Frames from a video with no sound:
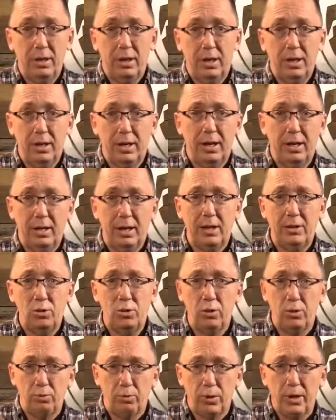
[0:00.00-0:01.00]
and you
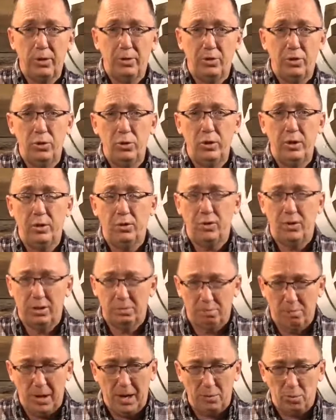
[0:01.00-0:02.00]
could read through this and
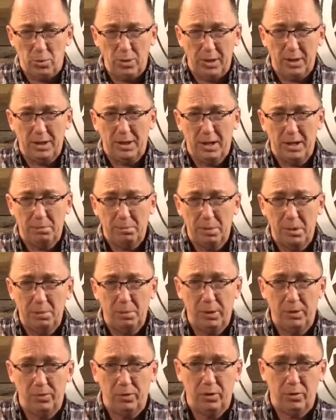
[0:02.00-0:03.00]
probably won't get a lot of memory
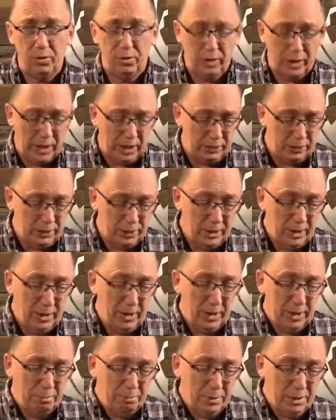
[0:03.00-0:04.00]
verses out of it,
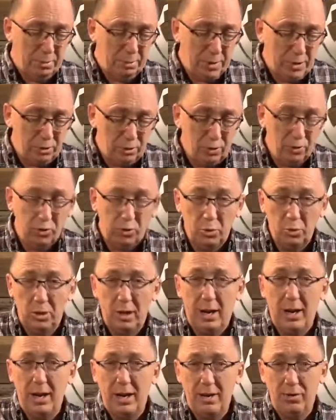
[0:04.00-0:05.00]
but he mentions two
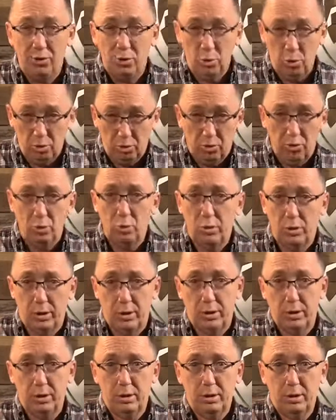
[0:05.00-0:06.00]
guys who are doing
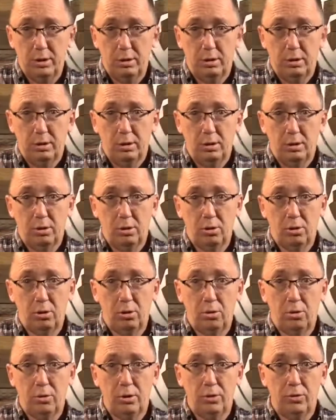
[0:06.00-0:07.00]
it. You
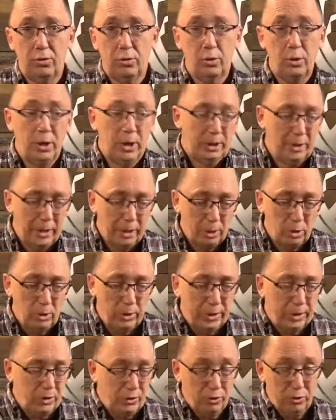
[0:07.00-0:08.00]
know, so not only
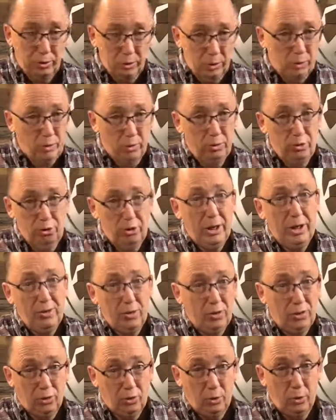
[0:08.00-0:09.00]
is Jesus
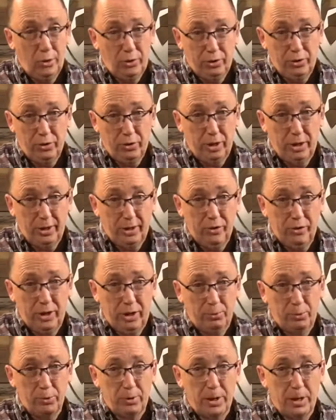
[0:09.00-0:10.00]
is always the great
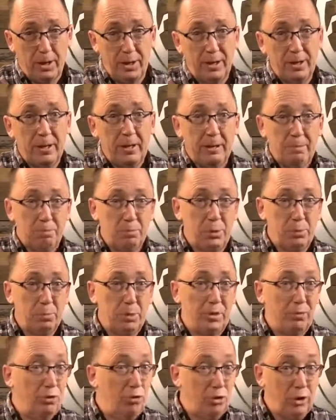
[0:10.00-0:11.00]
example, right? But
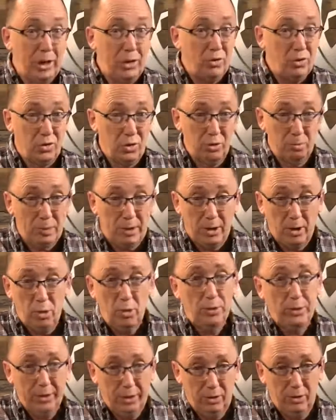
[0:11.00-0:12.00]
if Jesus is my
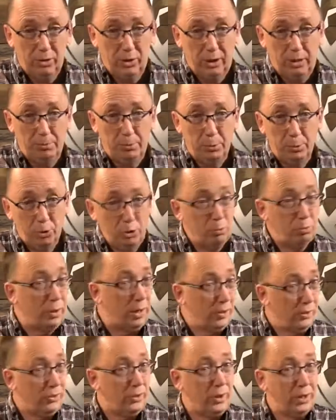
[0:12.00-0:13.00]
only example, you might
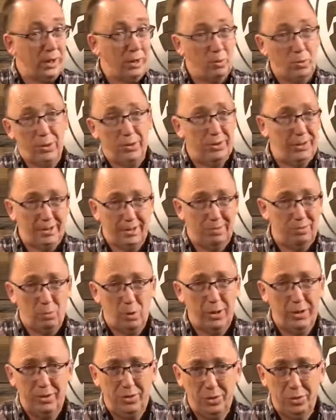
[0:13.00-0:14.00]
say, well, then why
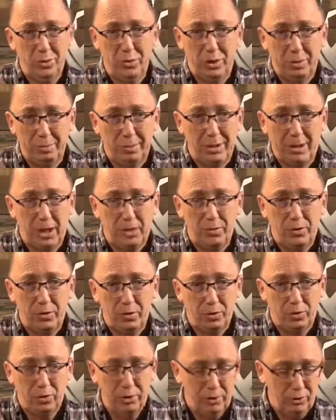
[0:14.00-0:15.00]
do it? I mean, none of us are
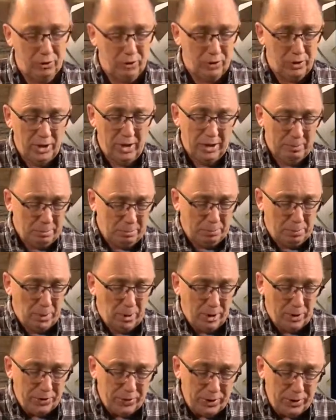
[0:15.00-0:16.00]
Jesus. But Paul
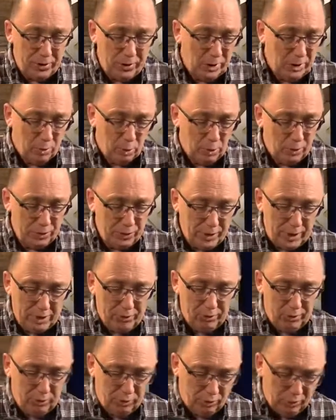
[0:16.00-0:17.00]
says, well, it's not
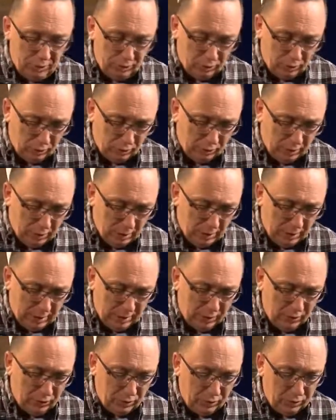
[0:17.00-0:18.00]
just Jesus. He
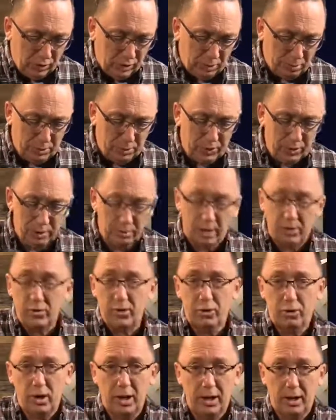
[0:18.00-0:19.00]
says, Timothy, that's a
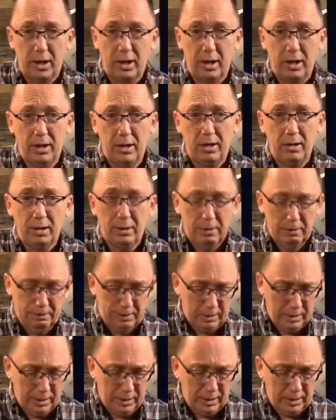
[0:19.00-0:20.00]
great guy,
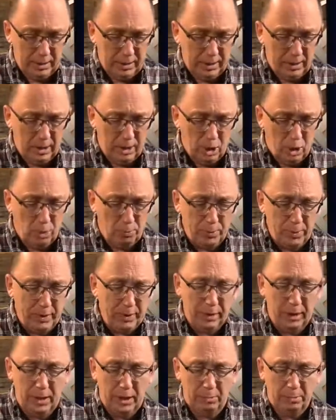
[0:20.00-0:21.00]
and I hope he can
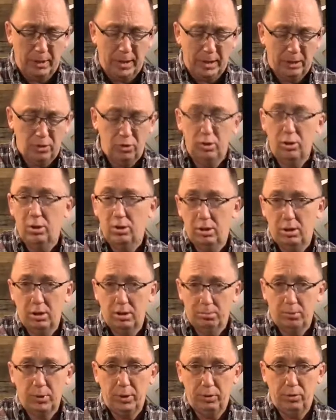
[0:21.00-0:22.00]
come back to you
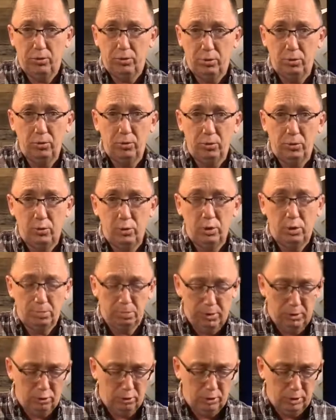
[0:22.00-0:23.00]
pretty soon so you can be
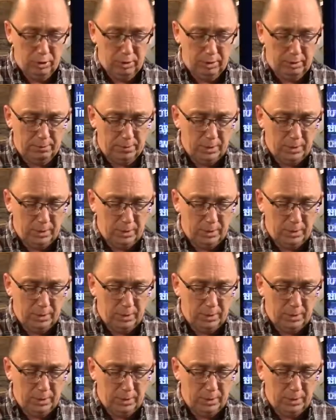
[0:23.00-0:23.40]
cheered up